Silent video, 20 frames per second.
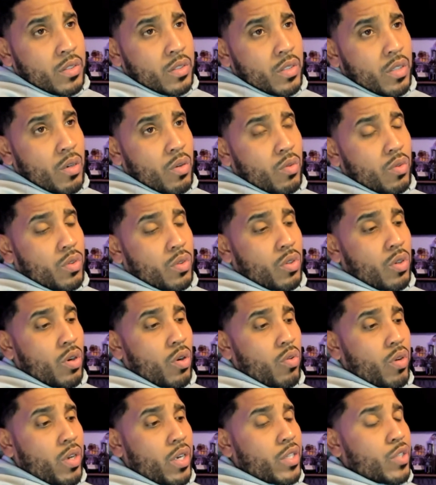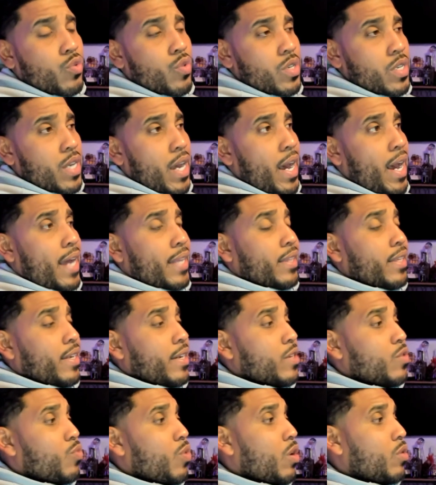Don't, you know, don't get it twisted. I think
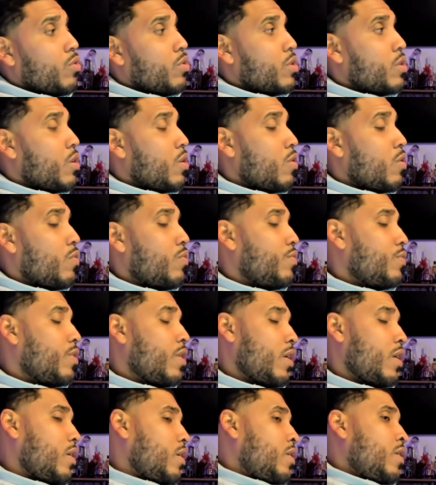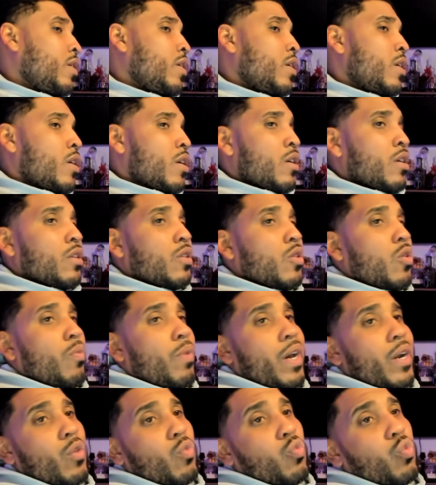it's well deserved. No
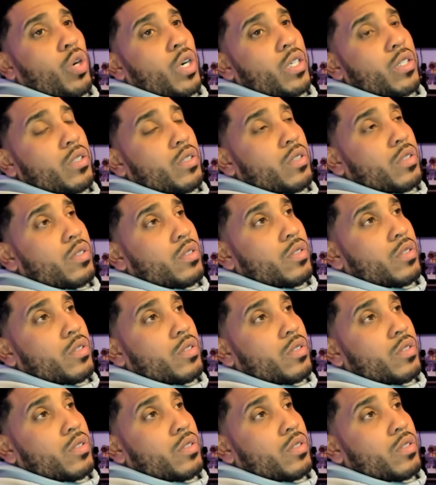matter what,